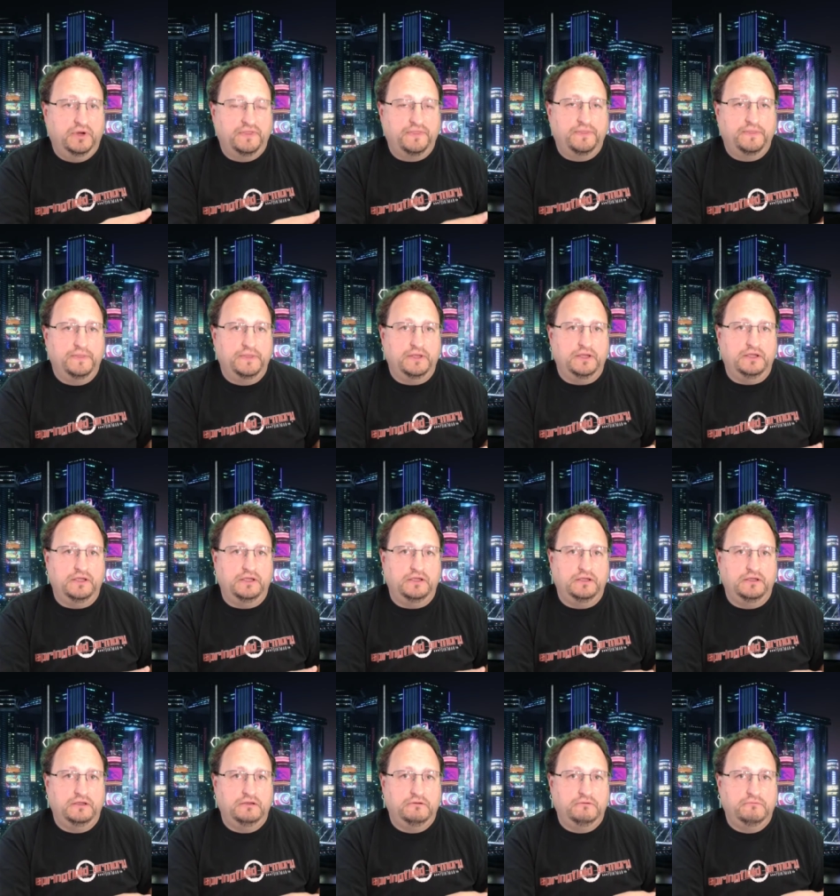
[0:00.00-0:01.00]
but
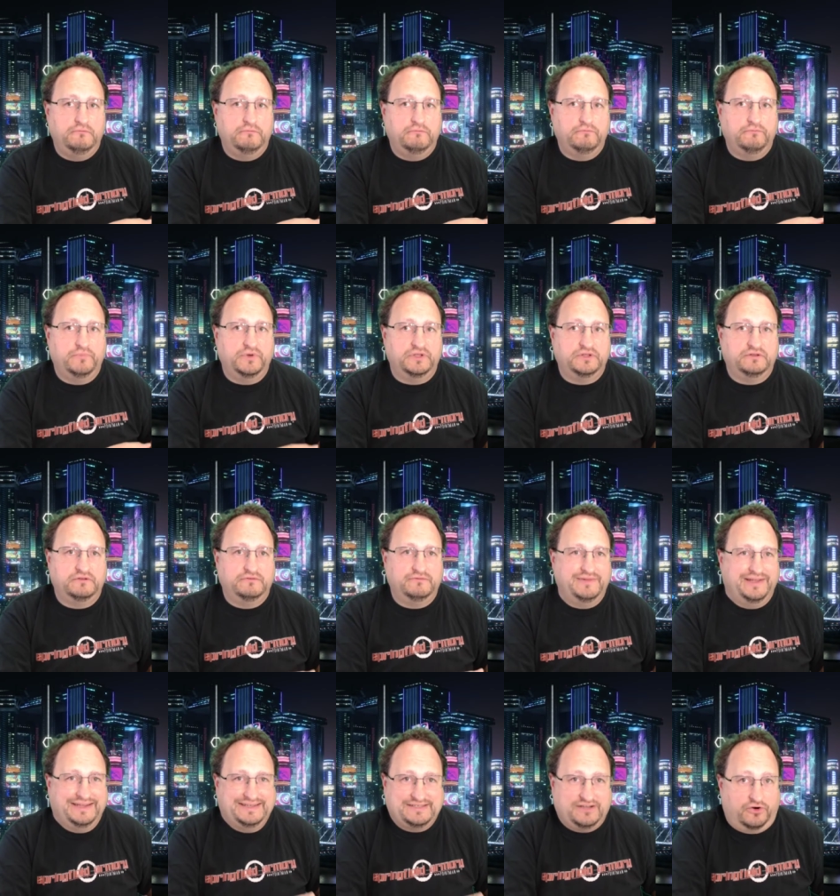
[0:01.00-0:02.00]
the, but
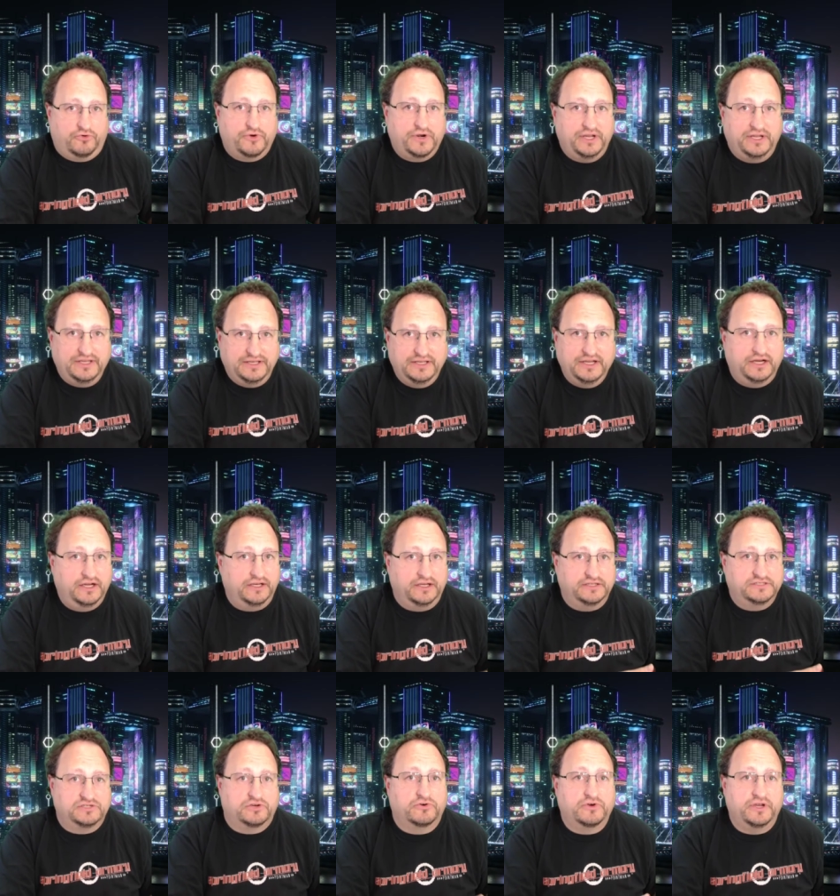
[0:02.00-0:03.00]
it's already
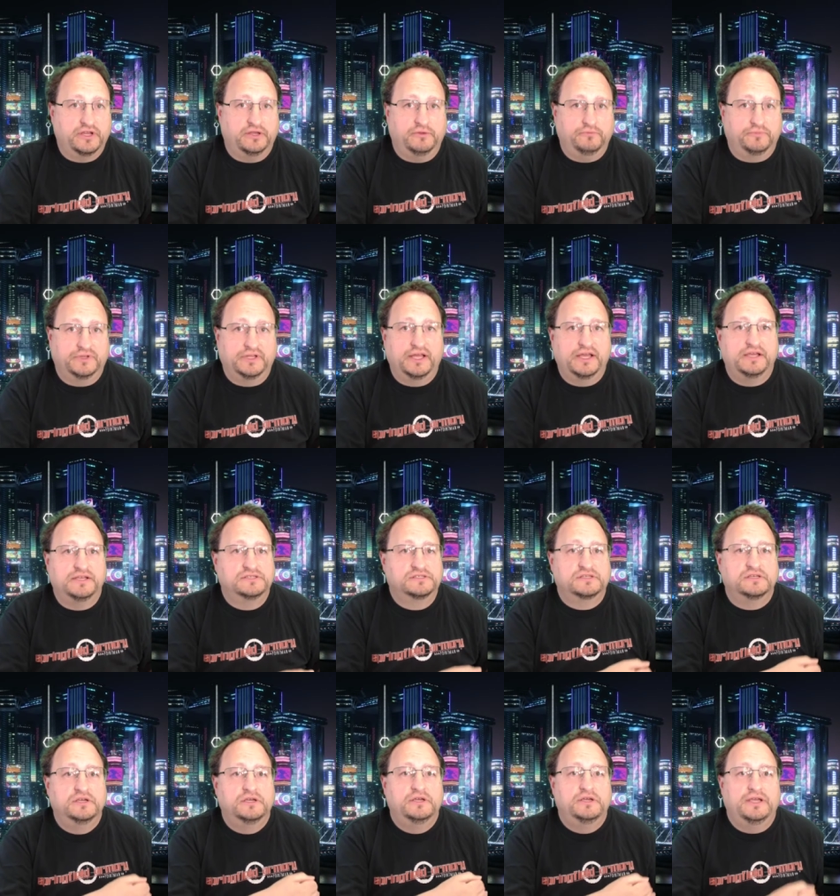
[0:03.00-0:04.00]
done, it's already in
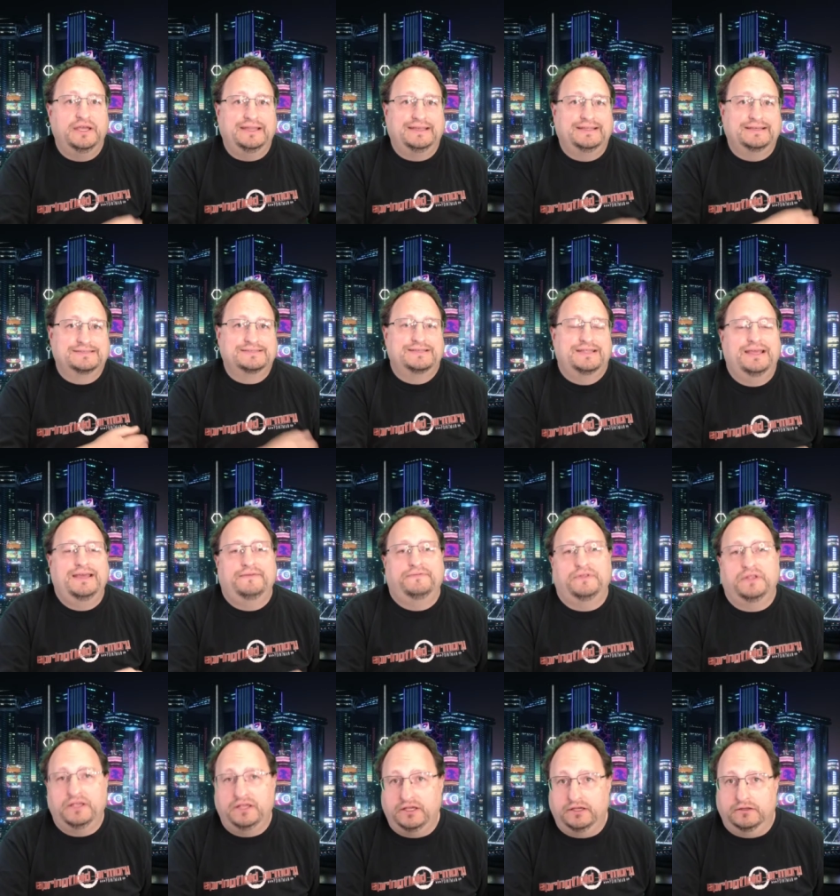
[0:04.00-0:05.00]
place, it doesn't
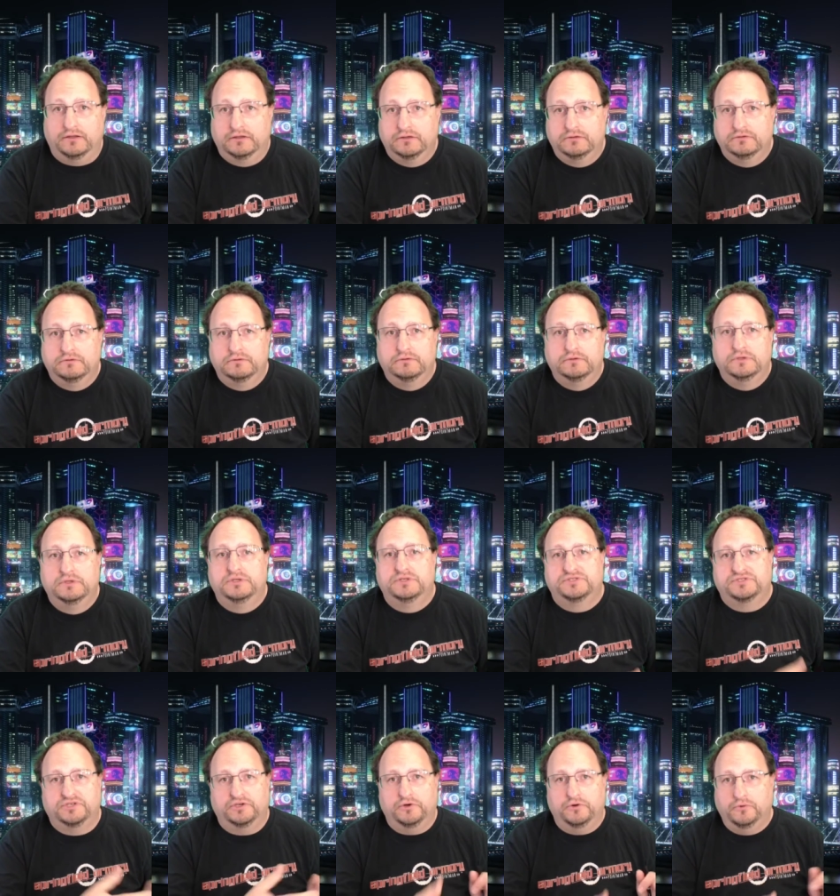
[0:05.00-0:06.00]
have to heal,
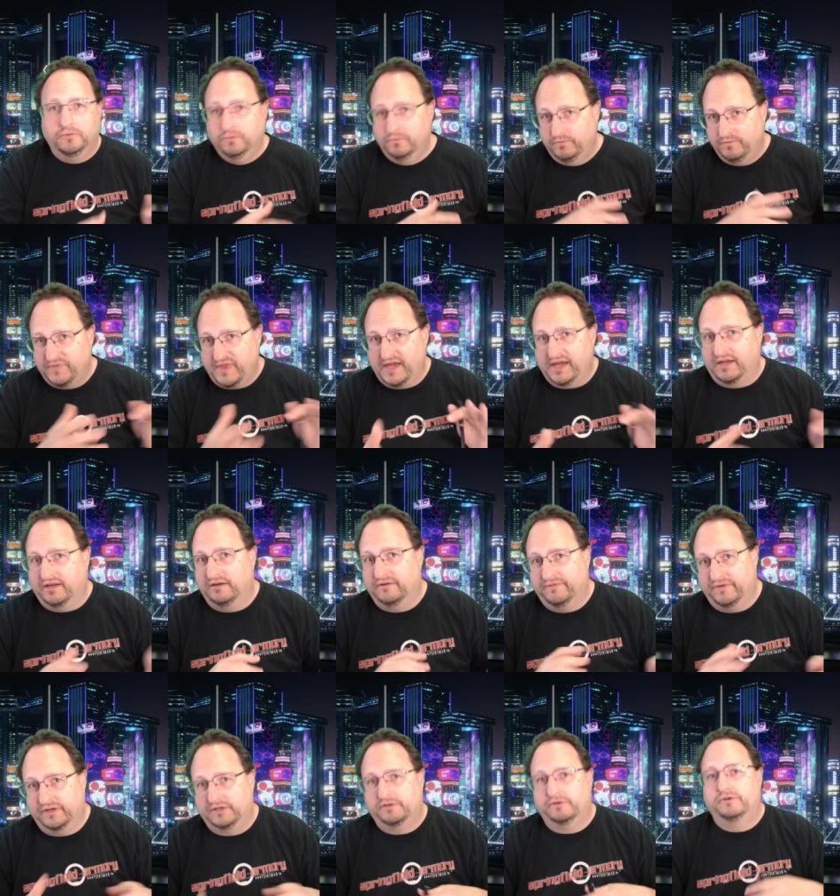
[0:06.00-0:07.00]
so that
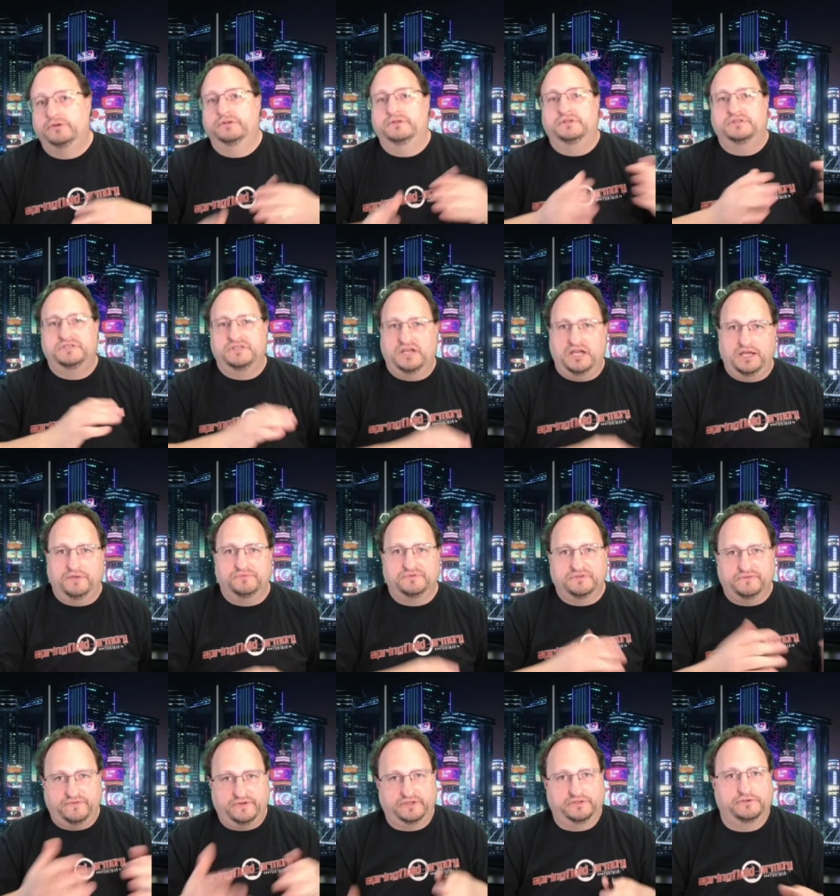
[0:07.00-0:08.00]
can affect your healing
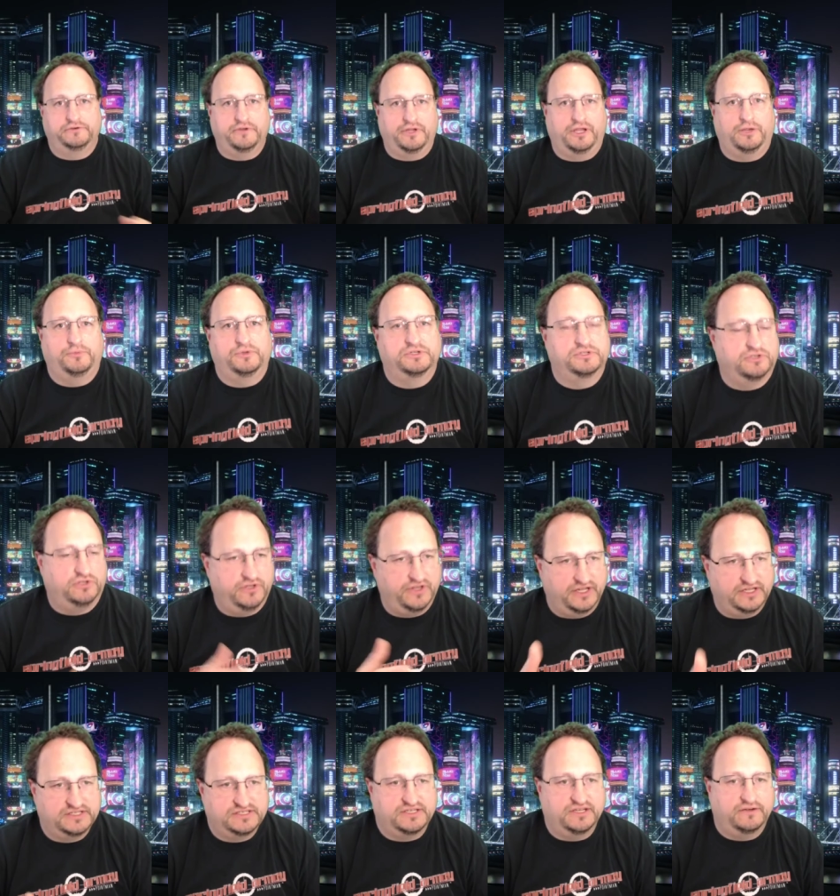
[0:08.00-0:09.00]
times, affect your damage,
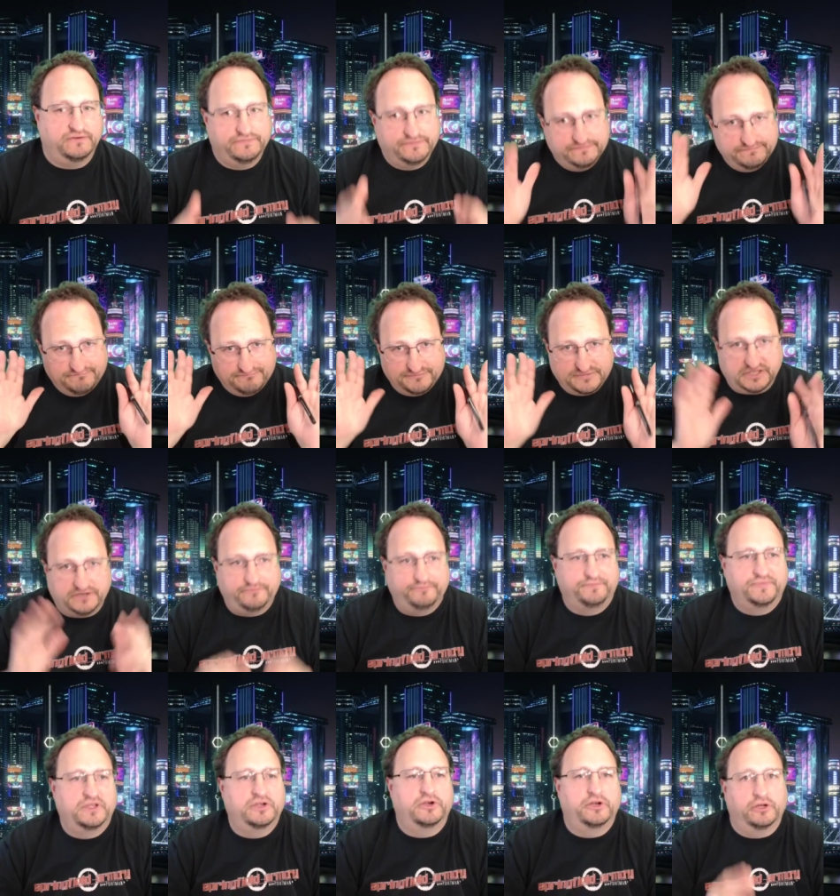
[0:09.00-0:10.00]
all that stuff. So
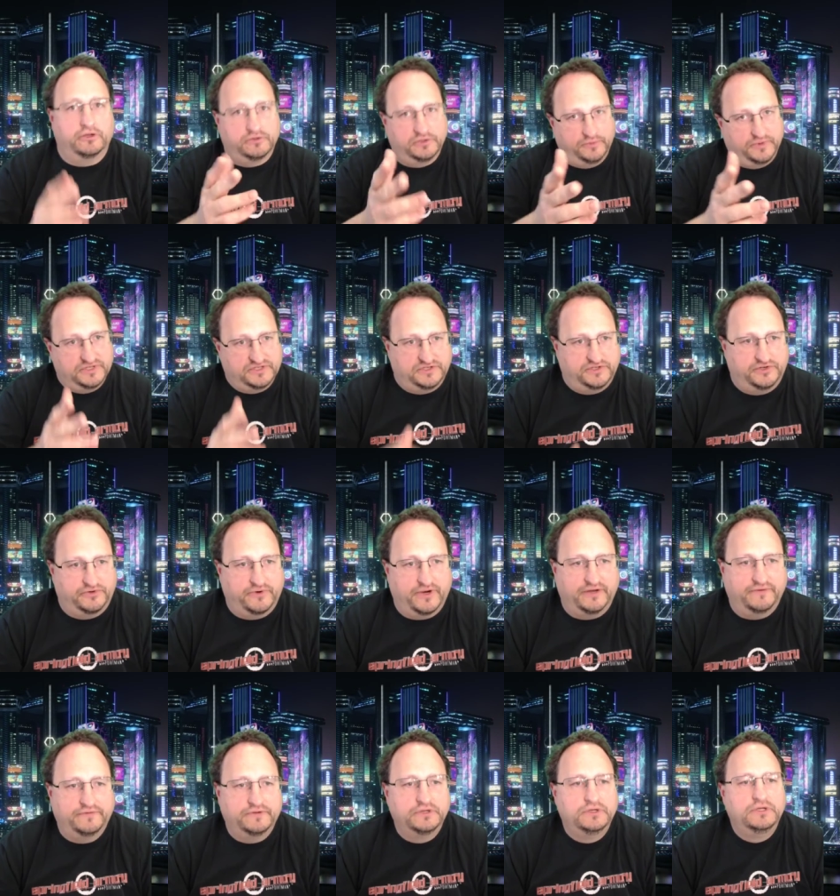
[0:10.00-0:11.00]
there you go. Depends on your
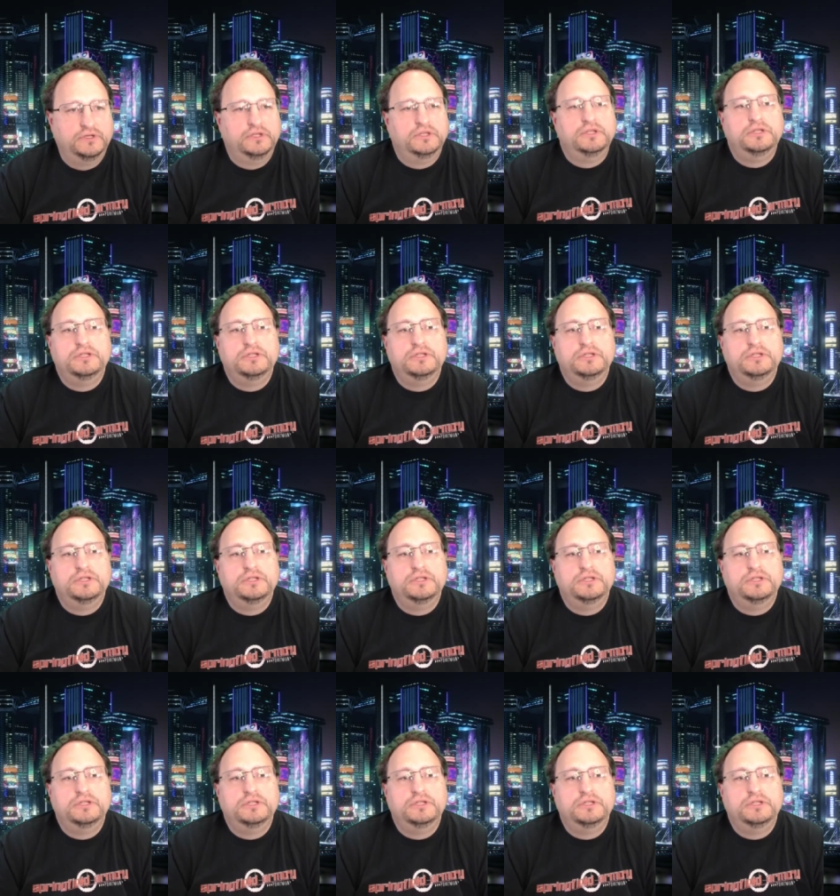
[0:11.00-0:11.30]
ref.